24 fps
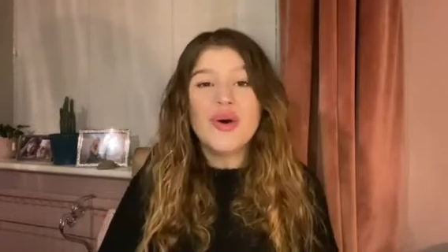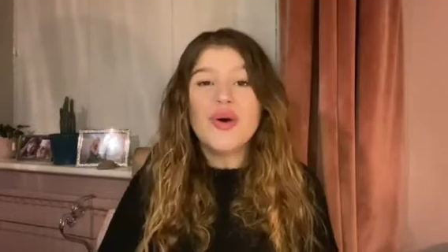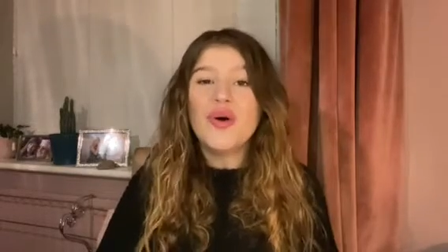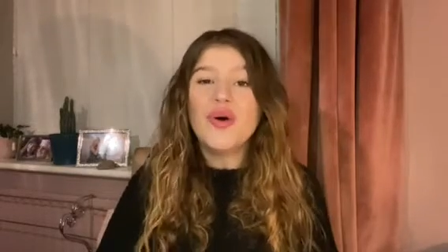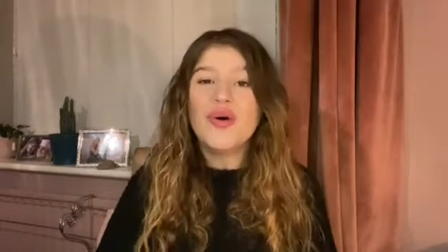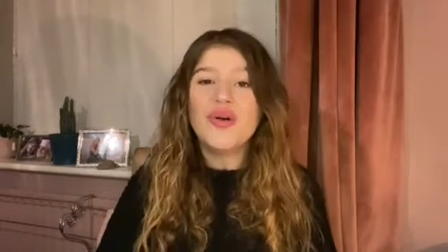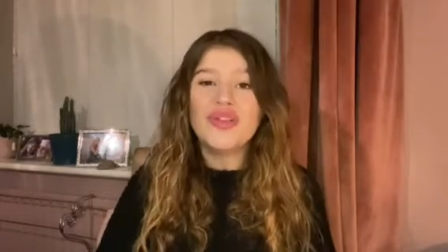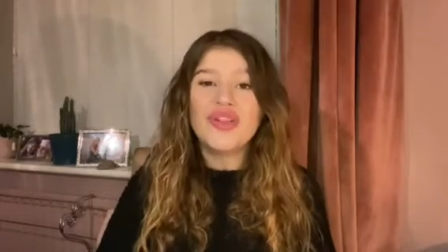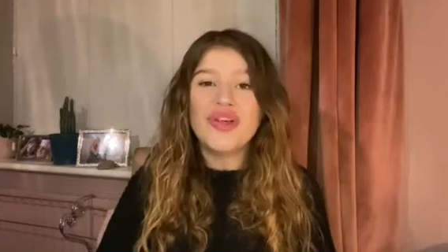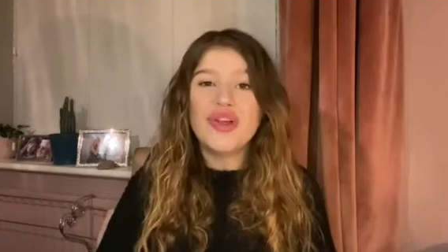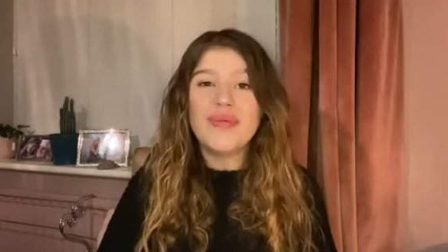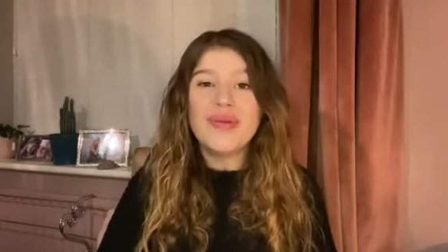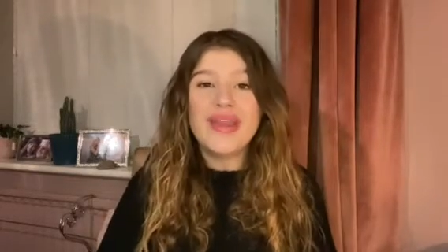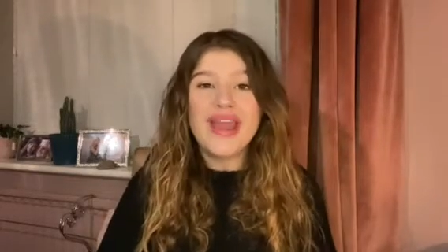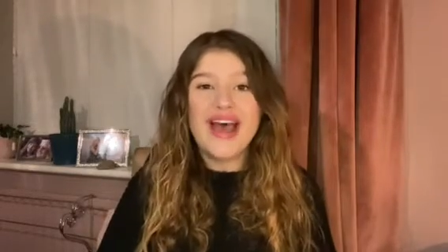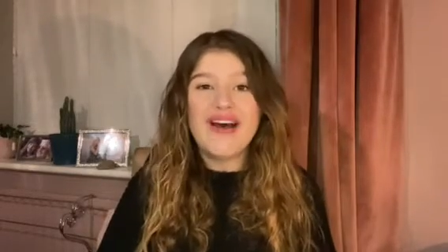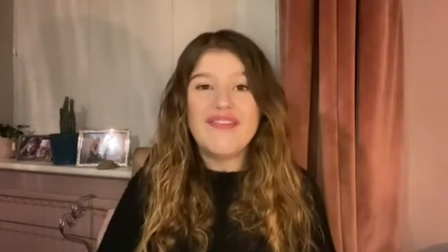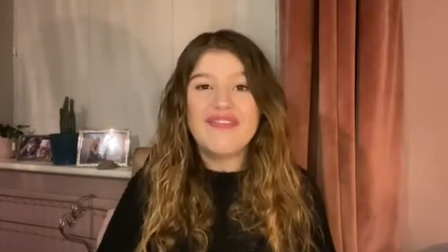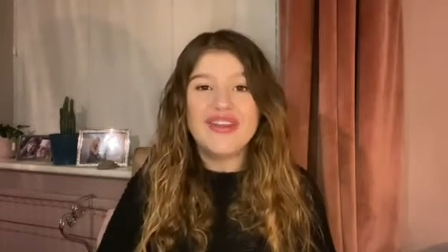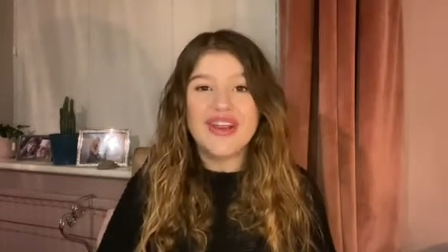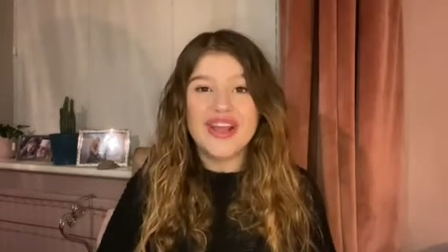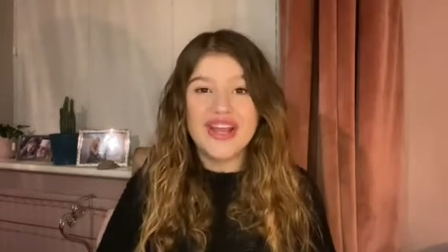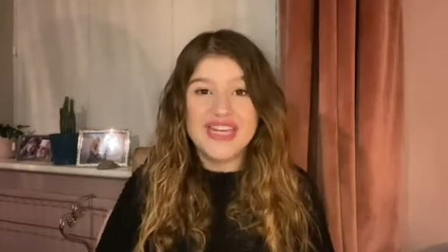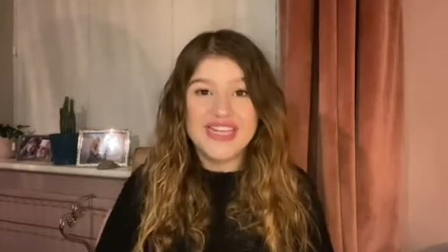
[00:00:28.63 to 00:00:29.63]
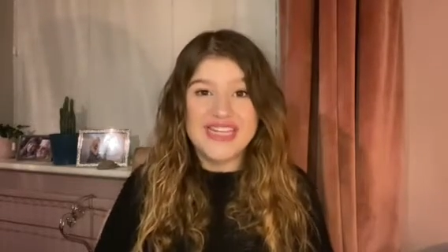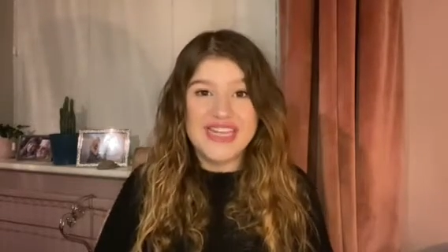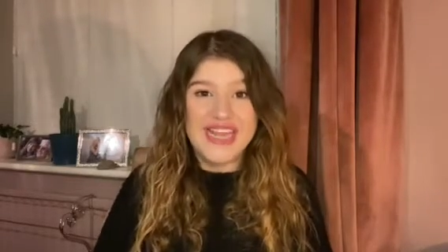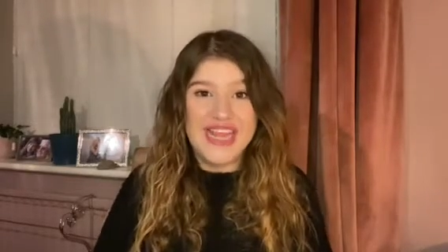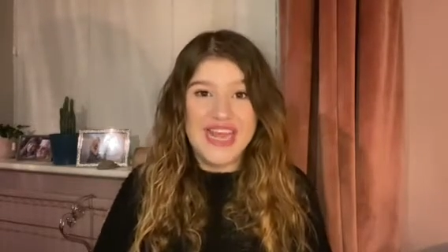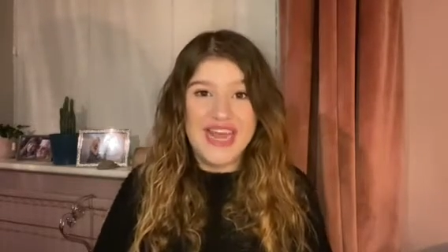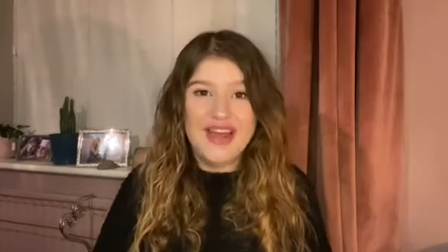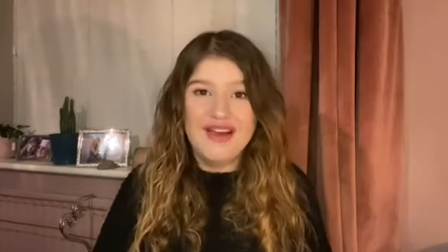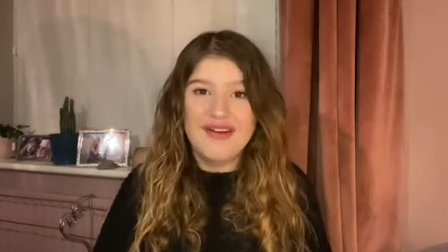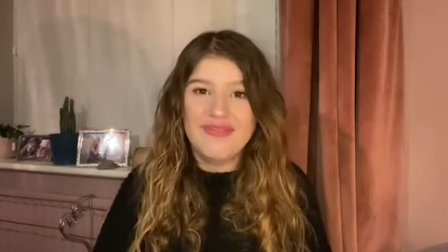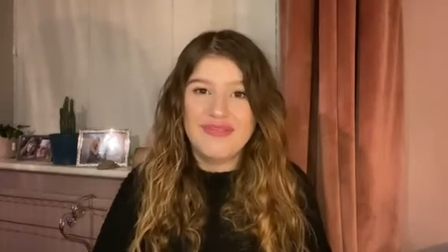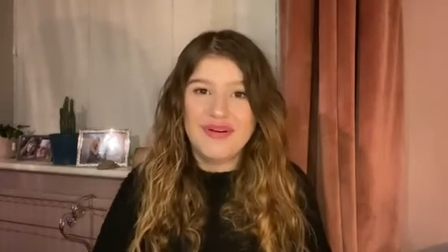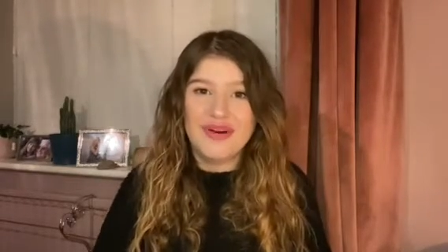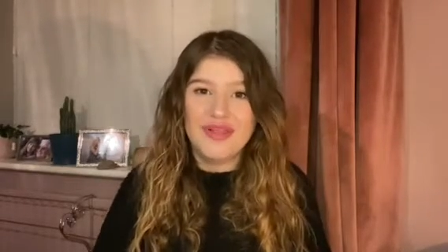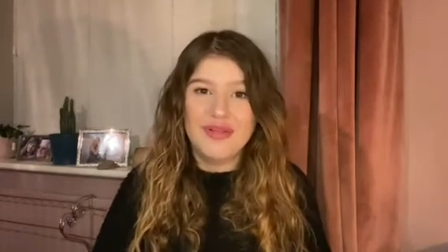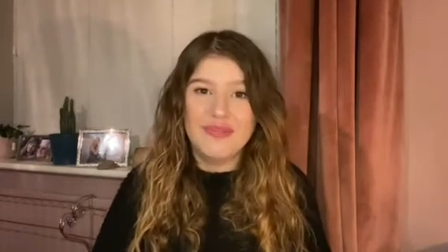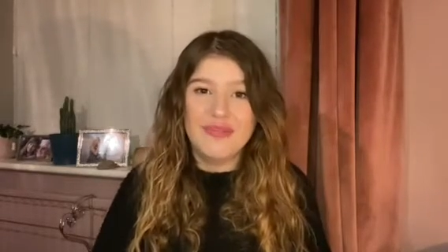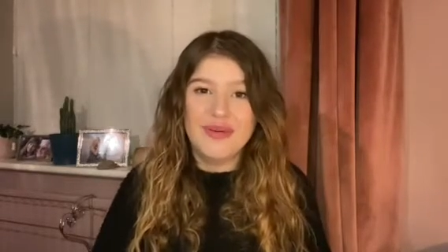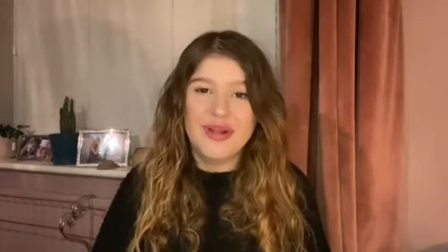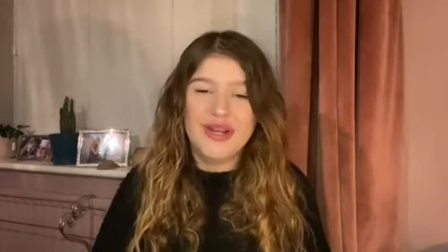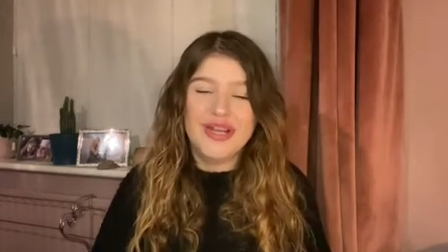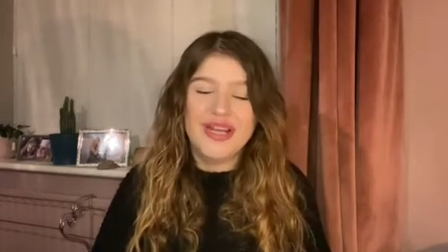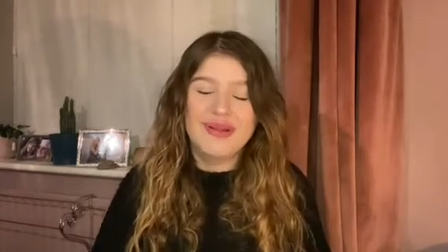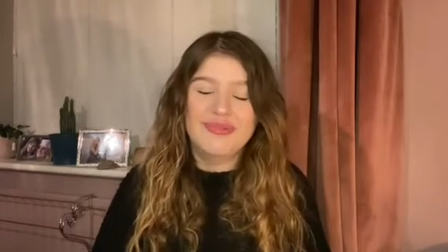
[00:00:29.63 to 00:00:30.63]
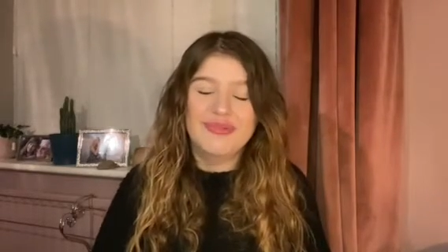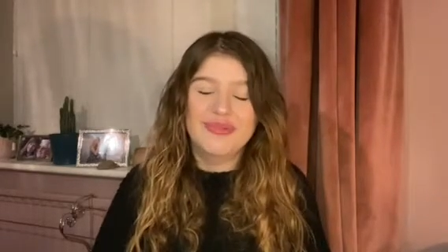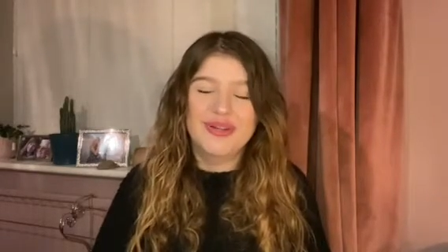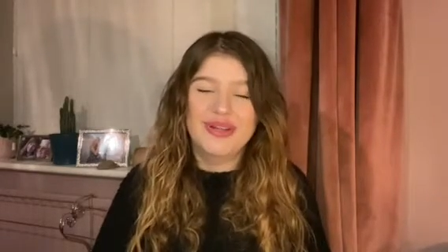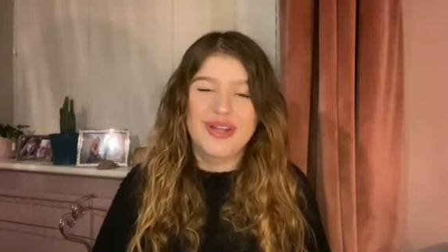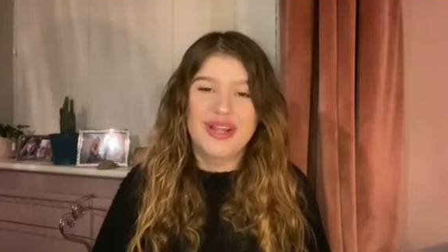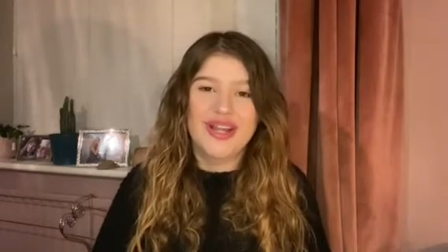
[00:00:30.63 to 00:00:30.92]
Although we have an idea of what the booklet will